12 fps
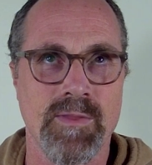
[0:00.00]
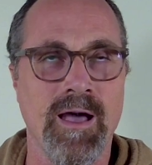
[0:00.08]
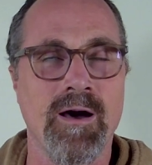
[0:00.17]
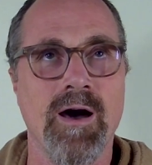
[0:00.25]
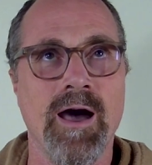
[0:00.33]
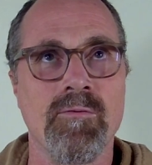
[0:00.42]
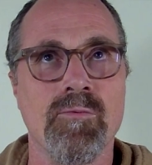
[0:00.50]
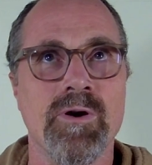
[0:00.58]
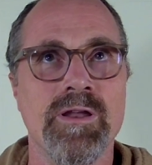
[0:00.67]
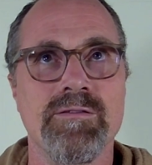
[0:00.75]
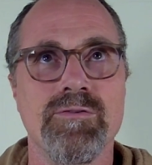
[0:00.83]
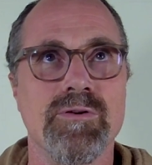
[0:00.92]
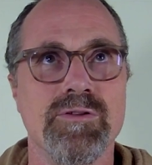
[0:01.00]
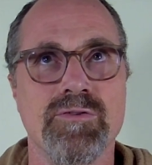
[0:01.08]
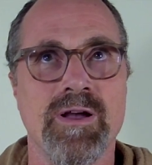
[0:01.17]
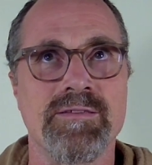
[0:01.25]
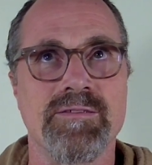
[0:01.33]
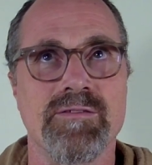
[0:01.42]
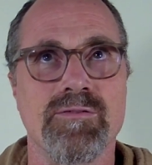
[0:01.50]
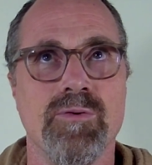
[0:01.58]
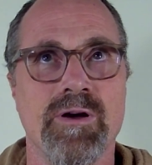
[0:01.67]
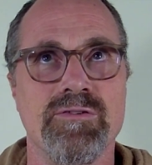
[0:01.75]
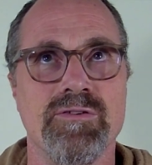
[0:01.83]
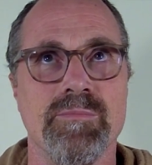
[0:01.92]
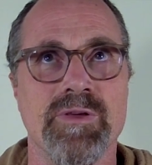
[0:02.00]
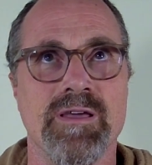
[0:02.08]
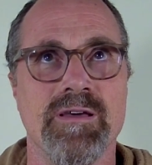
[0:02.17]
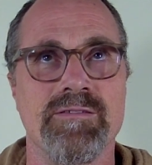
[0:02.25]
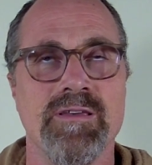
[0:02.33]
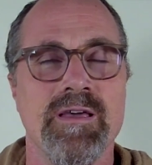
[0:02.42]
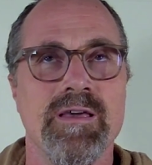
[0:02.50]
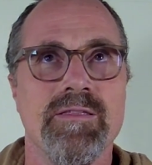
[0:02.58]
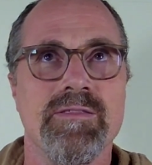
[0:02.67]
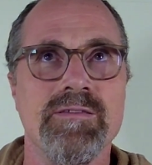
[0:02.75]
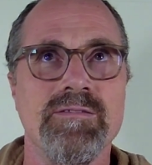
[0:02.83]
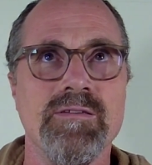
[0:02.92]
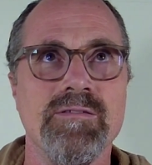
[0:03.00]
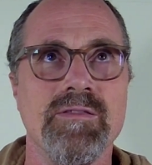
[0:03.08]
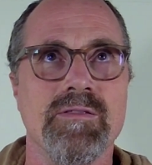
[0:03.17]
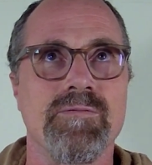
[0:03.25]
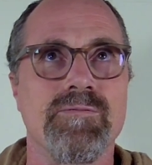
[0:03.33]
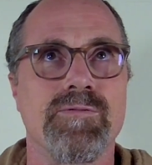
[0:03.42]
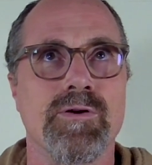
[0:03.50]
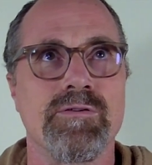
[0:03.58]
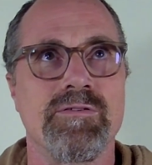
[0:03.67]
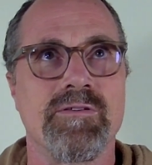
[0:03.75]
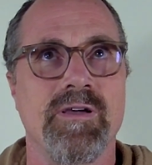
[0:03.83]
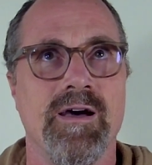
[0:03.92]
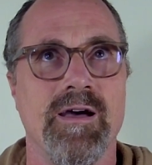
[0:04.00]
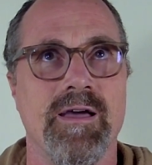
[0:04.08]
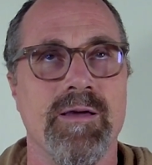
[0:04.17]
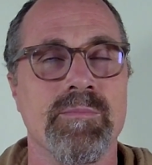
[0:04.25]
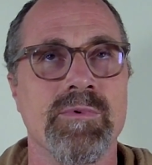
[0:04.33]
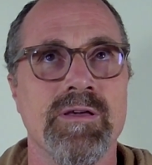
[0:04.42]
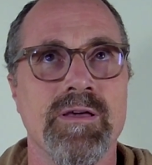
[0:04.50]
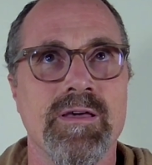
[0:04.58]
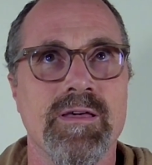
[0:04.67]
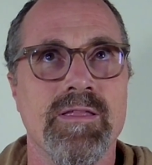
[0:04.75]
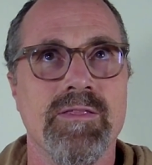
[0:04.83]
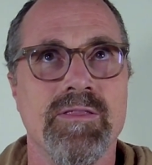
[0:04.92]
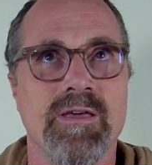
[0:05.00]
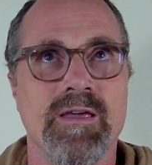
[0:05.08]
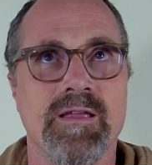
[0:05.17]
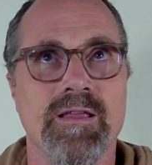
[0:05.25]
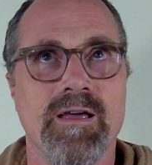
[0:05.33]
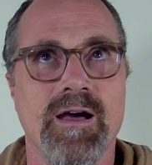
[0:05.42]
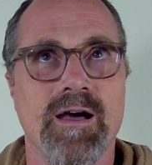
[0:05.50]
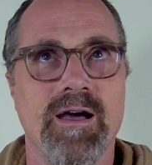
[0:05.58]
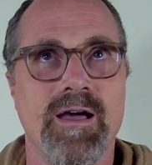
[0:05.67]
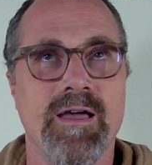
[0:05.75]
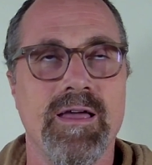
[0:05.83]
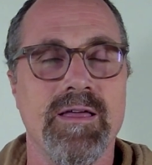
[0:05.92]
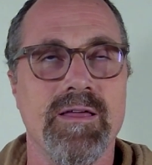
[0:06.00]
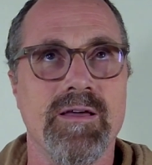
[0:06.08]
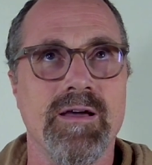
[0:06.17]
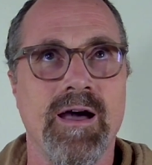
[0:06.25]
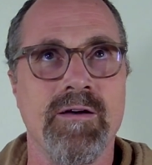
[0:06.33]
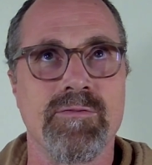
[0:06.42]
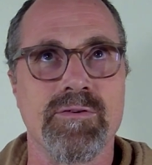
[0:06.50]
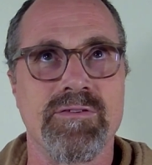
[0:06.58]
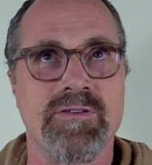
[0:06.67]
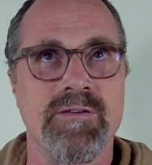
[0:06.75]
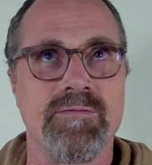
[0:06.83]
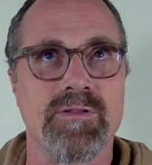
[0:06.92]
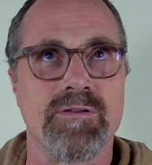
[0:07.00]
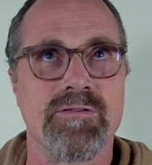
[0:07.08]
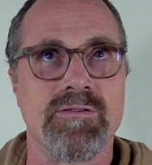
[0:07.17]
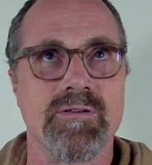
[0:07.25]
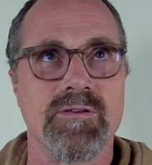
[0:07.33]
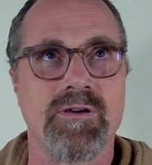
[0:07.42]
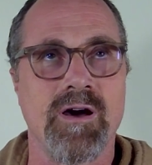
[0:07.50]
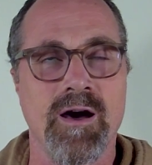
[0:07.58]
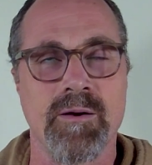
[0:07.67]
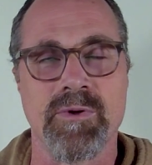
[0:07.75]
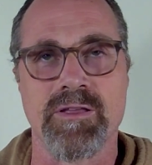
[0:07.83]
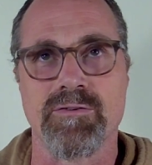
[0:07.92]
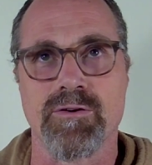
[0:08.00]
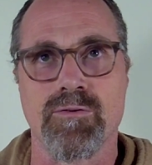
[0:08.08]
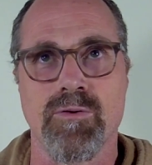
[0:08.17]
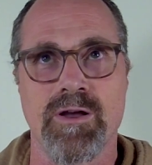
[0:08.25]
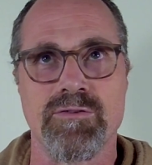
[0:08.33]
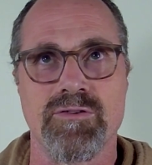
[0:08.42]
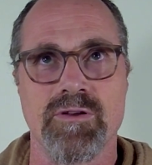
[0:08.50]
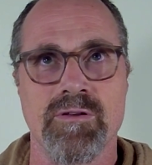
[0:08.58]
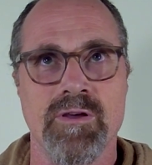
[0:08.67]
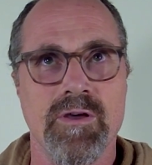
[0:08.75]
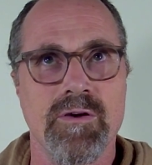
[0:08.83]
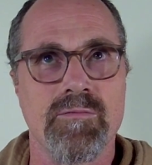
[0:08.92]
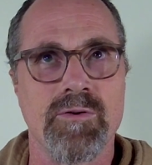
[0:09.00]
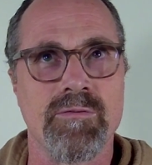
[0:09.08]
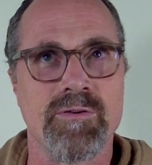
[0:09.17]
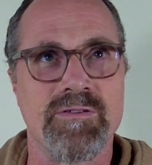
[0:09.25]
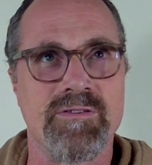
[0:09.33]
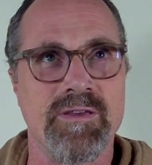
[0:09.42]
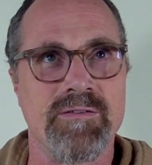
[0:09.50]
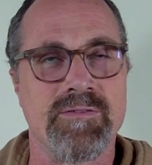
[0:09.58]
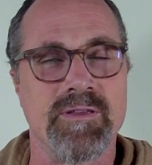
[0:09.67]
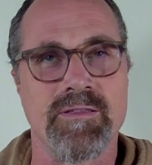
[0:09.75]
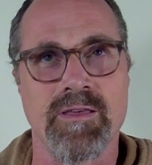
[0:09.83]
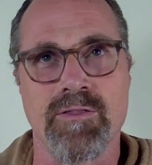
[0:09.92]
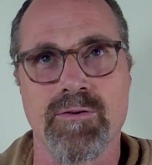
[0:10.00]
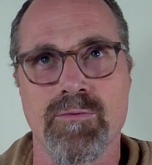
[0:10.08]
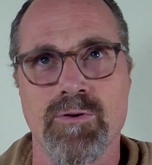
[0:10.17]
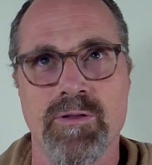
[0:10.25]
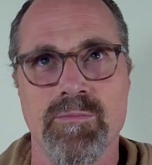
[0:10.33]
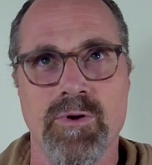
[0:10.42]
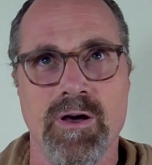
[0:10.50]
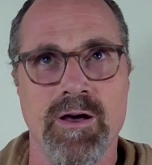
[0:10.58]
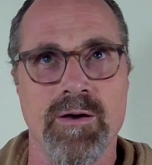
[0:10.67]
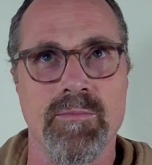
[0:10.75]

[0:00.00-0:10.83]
Now, I wanted to address this question because this isn't the first time that I've received this comment or question. We received another one